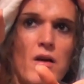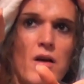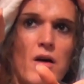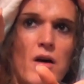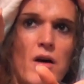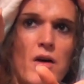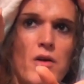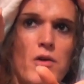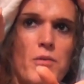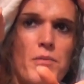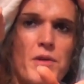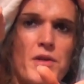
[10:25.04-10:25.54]

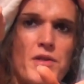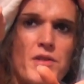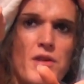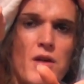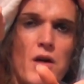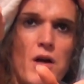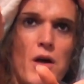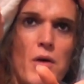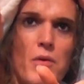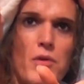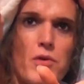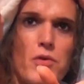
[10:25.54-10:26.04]
I
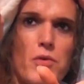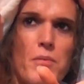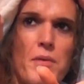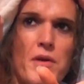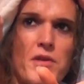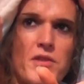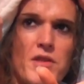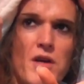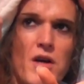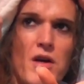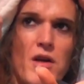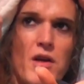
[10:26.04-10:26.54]
would
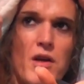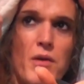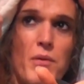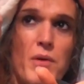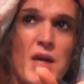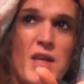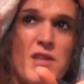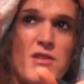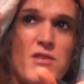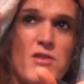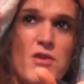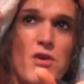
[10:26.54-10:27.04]
almost argue
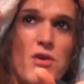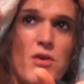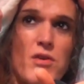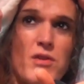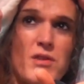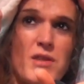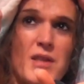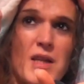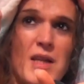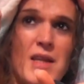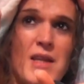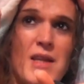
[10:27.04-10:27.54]
it is
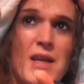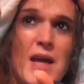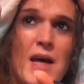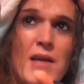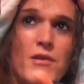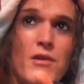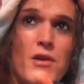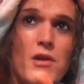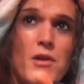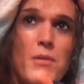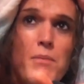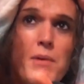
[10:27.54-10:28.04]
not in the
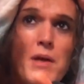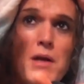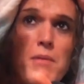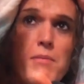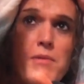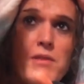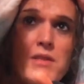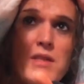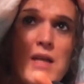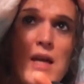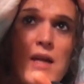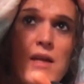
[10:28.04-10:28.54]
end going to be a
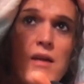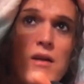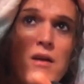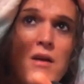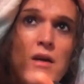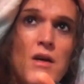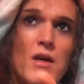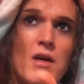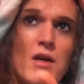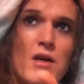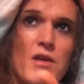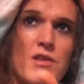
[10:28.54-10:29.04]
mistake,
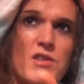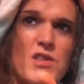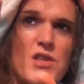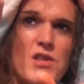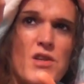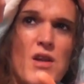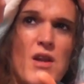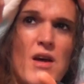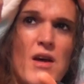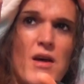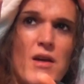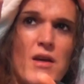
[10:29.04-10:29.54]
because
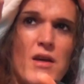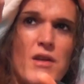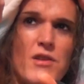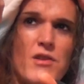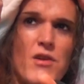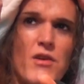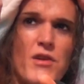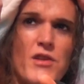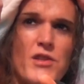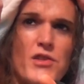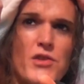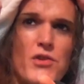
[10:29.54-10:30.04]
as
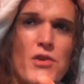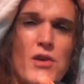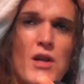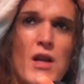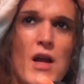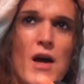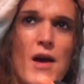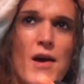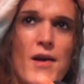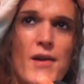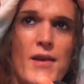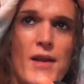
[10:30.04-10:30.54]
long as you're
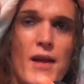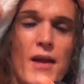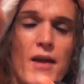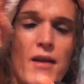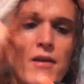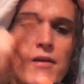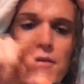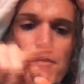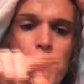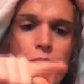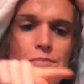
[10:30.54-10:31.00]
learning